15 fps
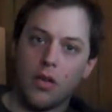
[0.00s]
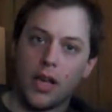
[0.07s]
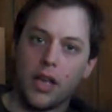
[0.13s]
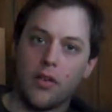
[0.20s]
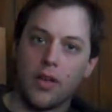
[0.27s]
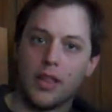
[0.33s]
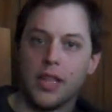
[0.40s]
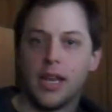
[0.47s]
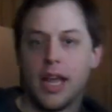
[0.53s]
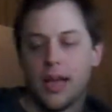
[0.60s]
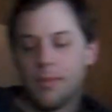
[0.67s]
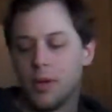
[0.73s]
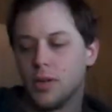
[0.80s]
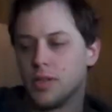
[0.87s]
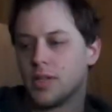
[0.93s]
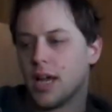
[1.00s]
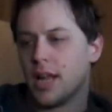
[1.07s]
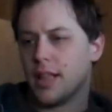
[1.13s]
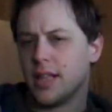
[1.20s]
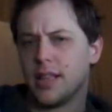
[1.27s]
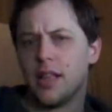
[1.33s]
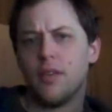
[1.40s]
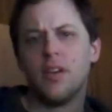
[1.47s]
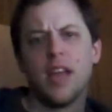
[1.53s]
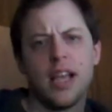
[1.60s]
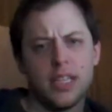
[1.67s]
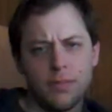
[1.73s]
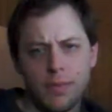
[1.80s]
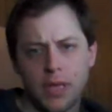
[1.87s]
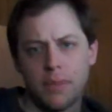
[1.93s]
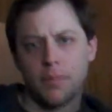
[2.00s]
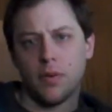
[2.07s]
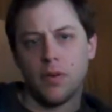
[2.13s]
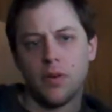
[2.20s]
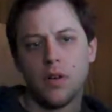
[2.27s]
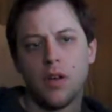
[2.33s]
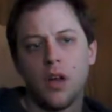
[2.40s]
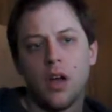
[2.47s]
like greet the neighbors, kind of thing. They were nice people.